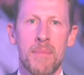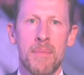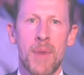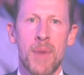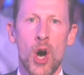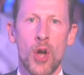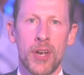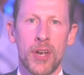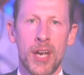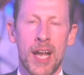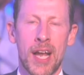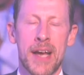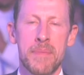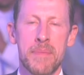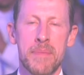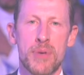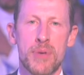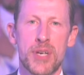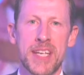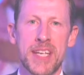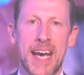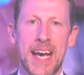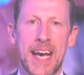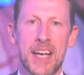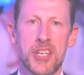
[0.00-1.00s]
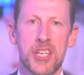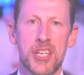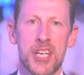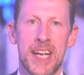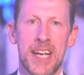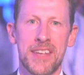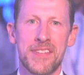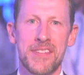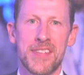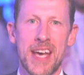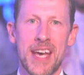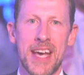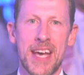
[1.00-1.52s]
online protection
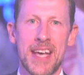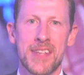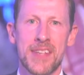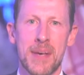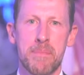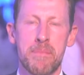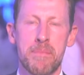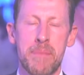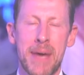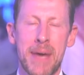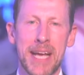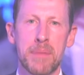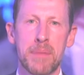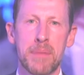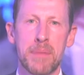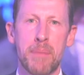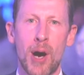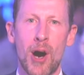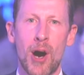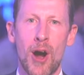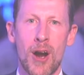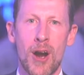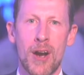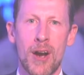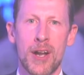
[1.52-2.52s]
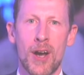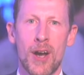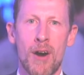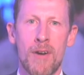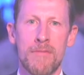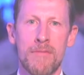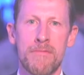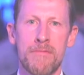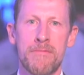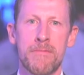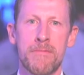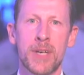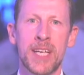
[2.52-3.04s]
is a big part
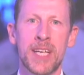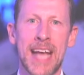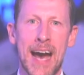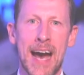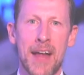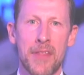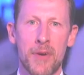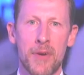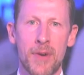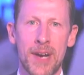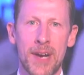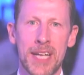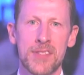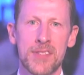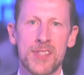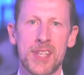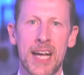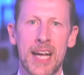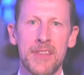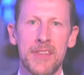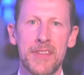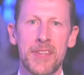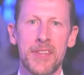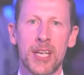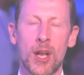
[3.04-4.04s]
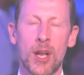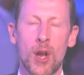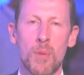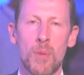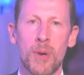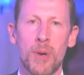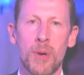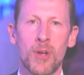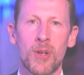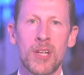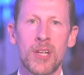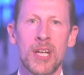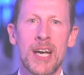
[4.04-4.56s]
of gatherings like the
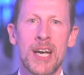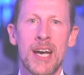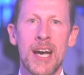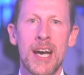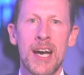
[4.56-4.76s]
Global